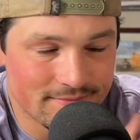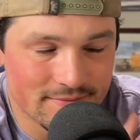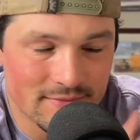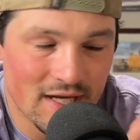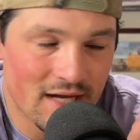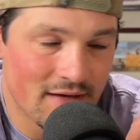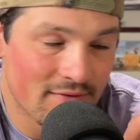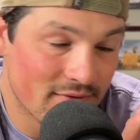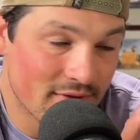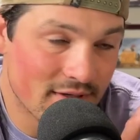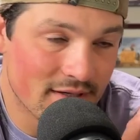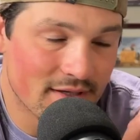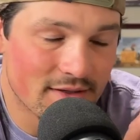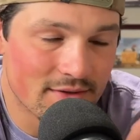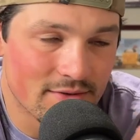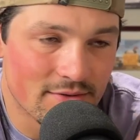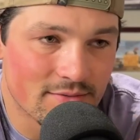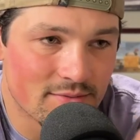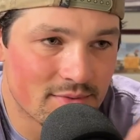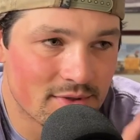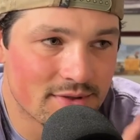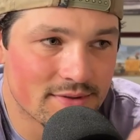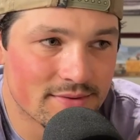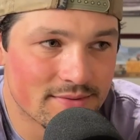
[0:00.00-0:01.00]
not vehicle,
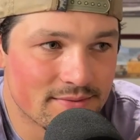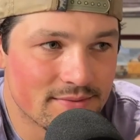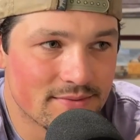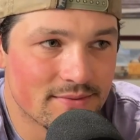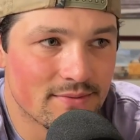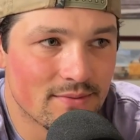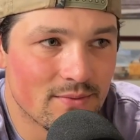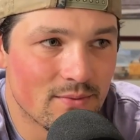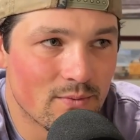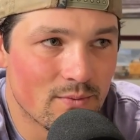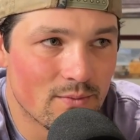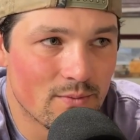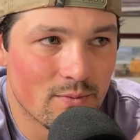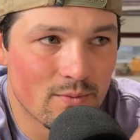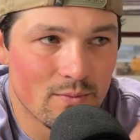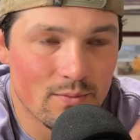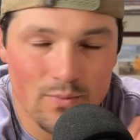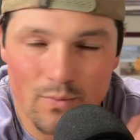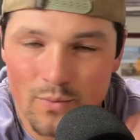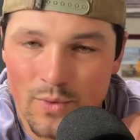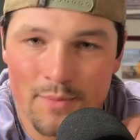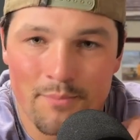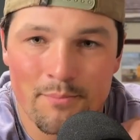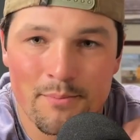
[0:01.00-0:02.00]
but
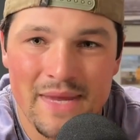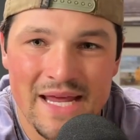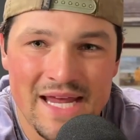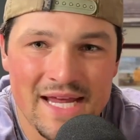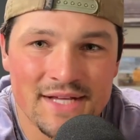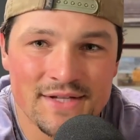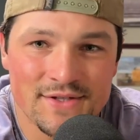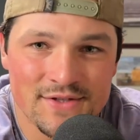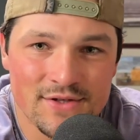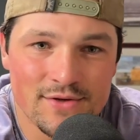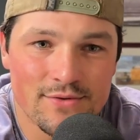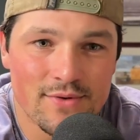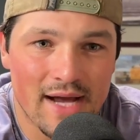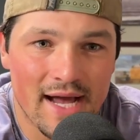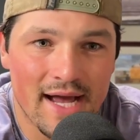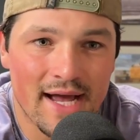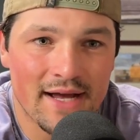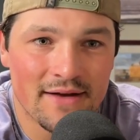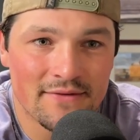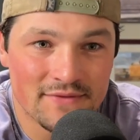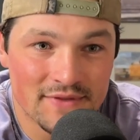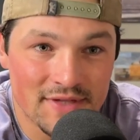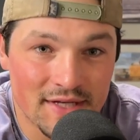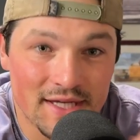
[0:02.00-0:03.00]
what means you
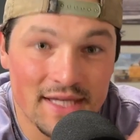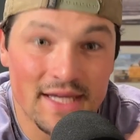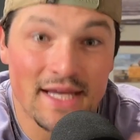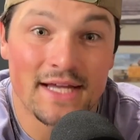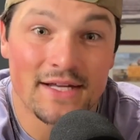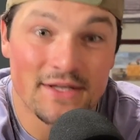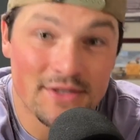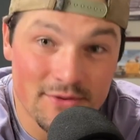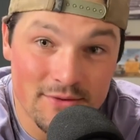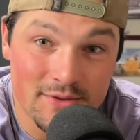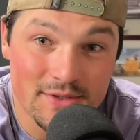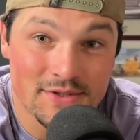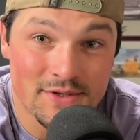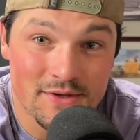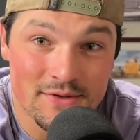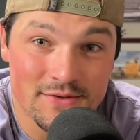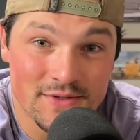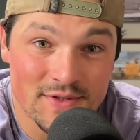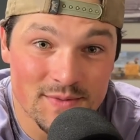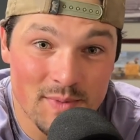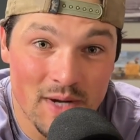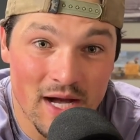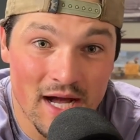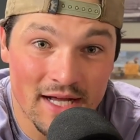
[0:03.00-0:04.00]
have to get to a certain
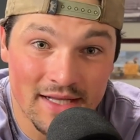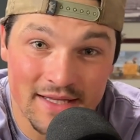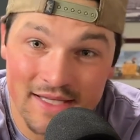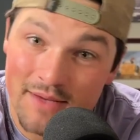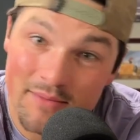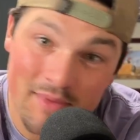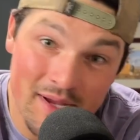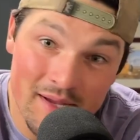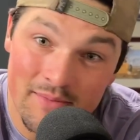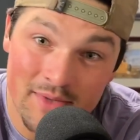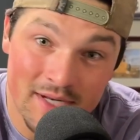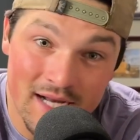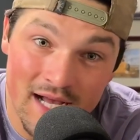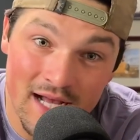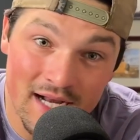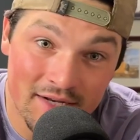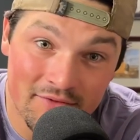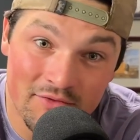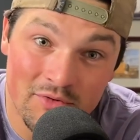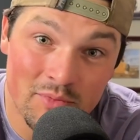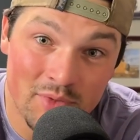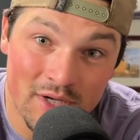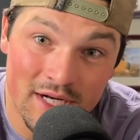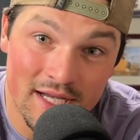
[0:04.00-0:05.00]
spot that maybe not
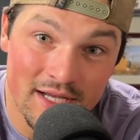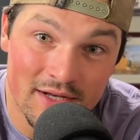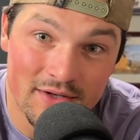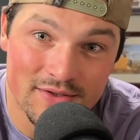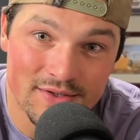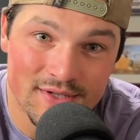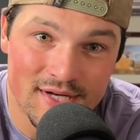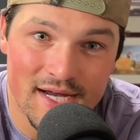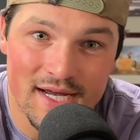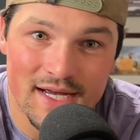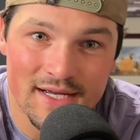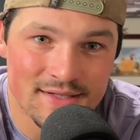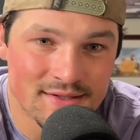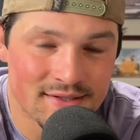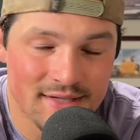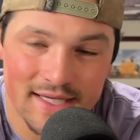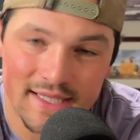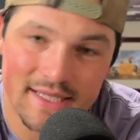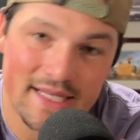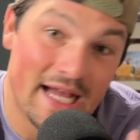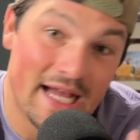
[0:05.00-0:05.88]
everybody else has. Like